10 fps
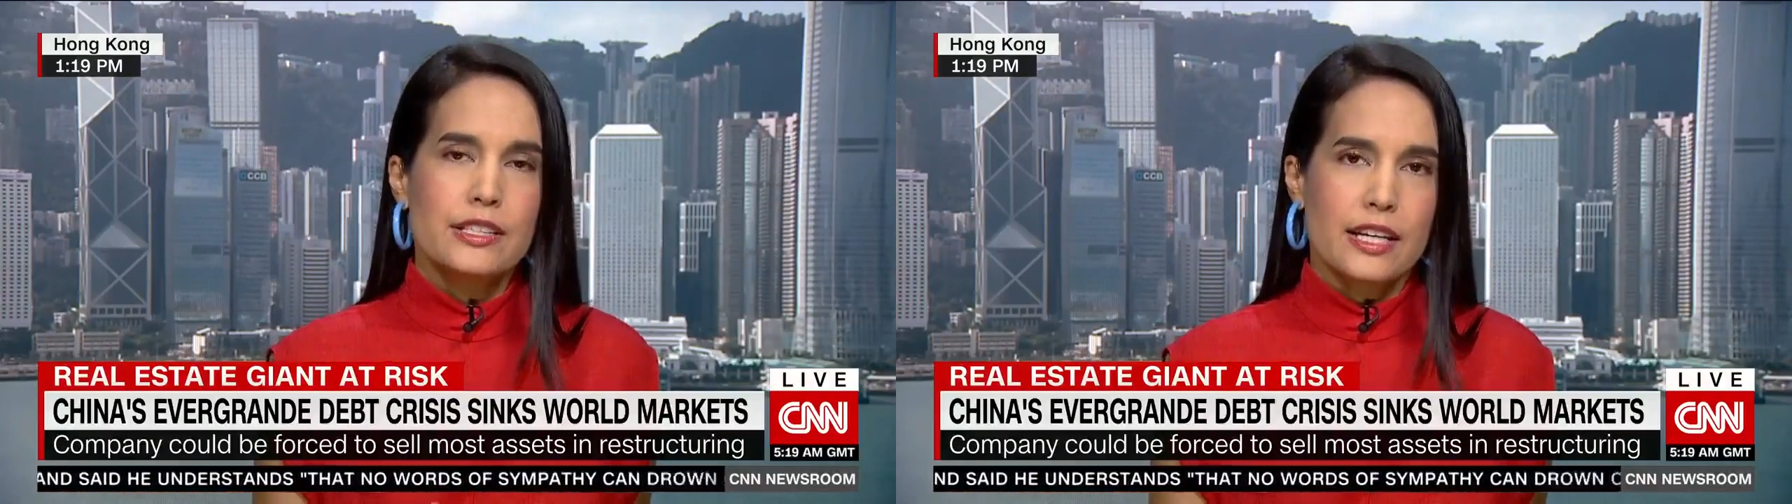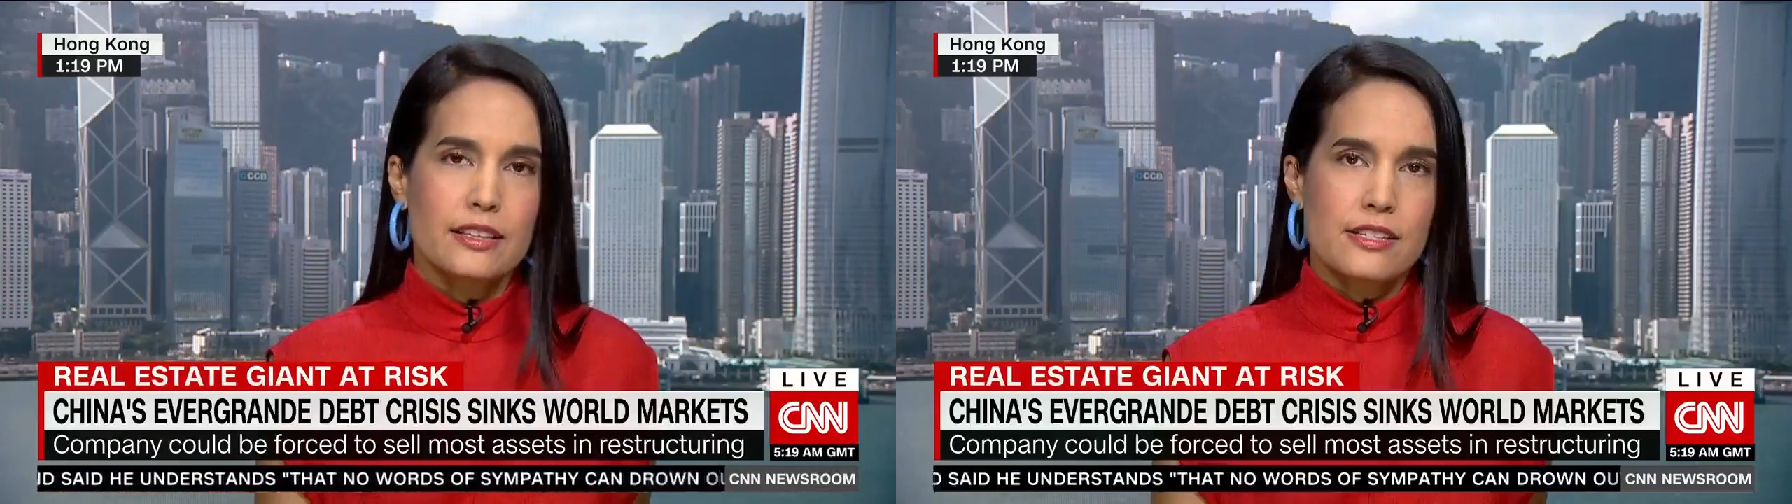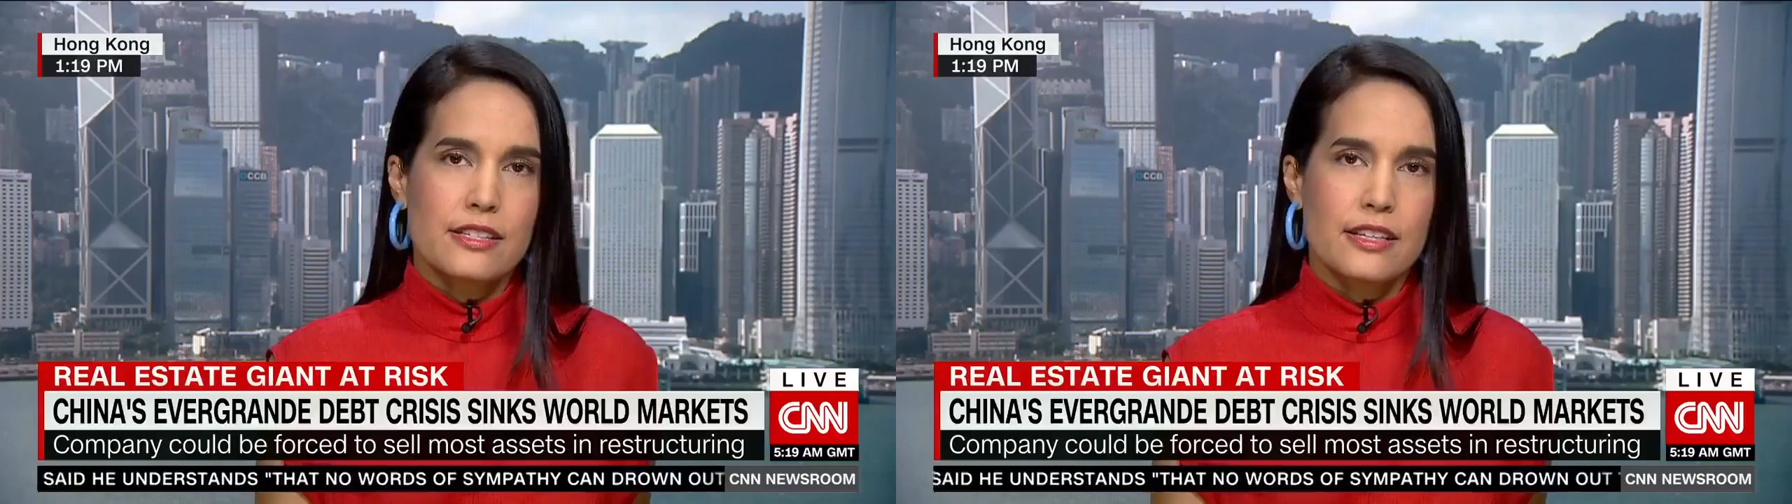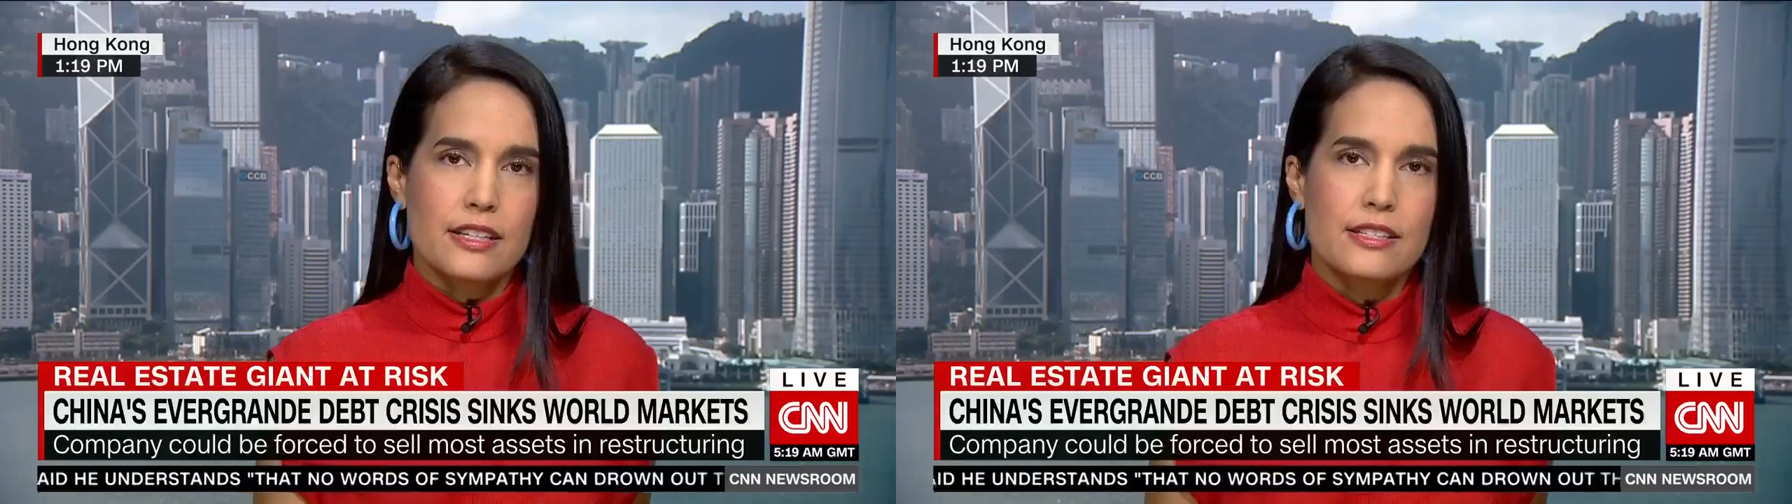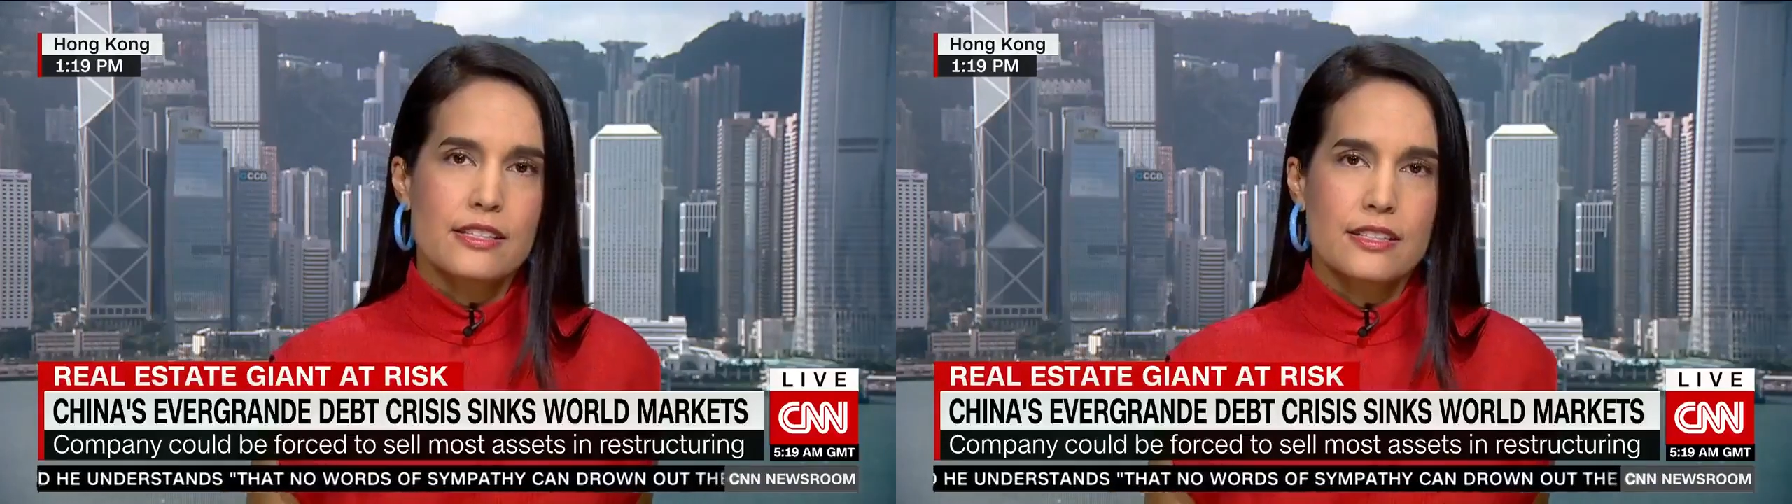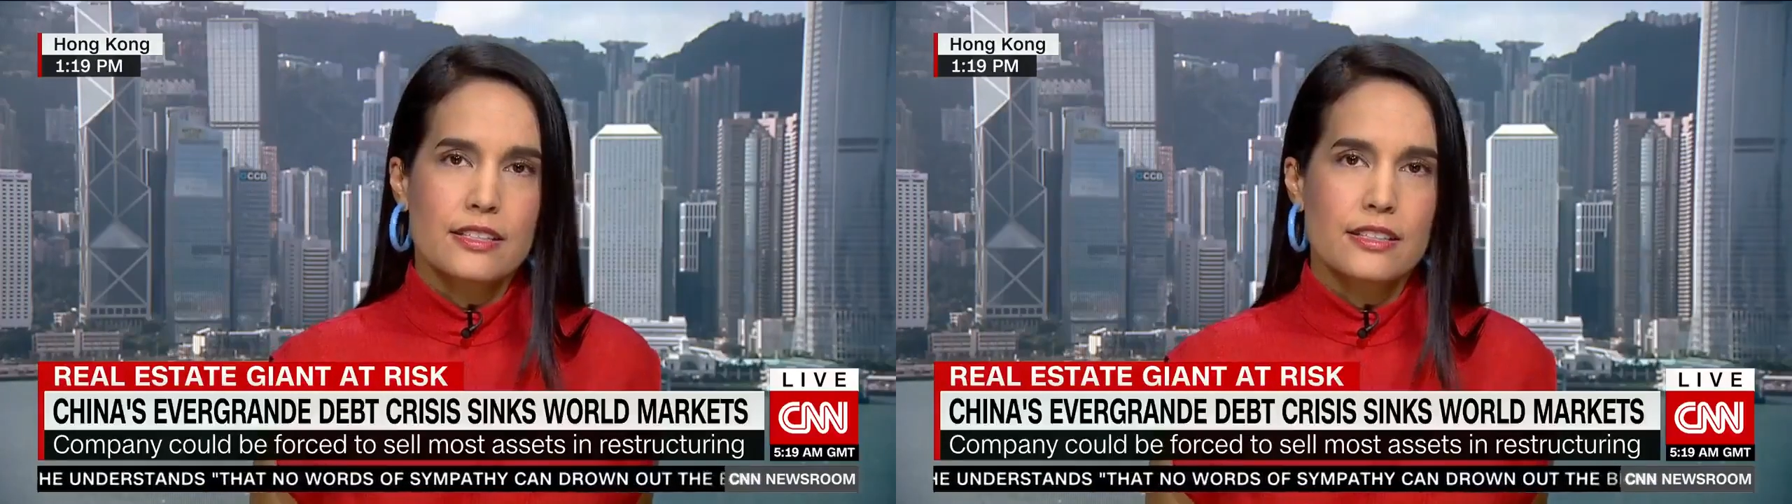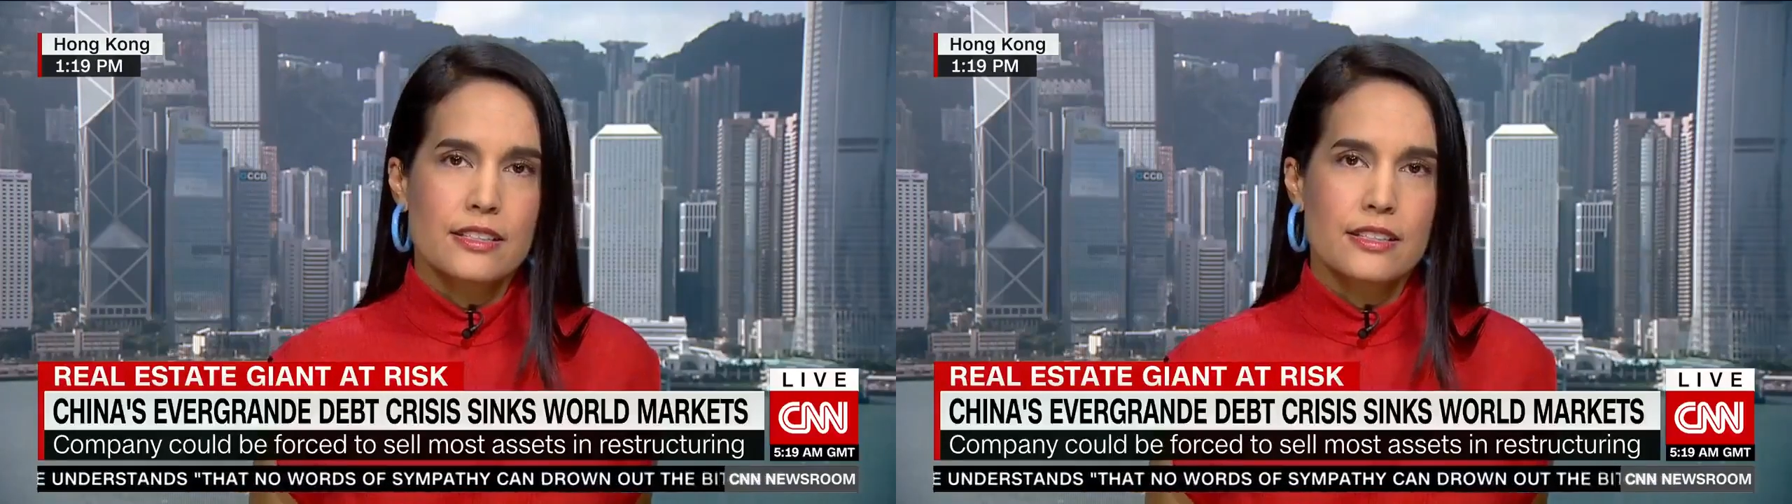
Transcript: Take a listen to this.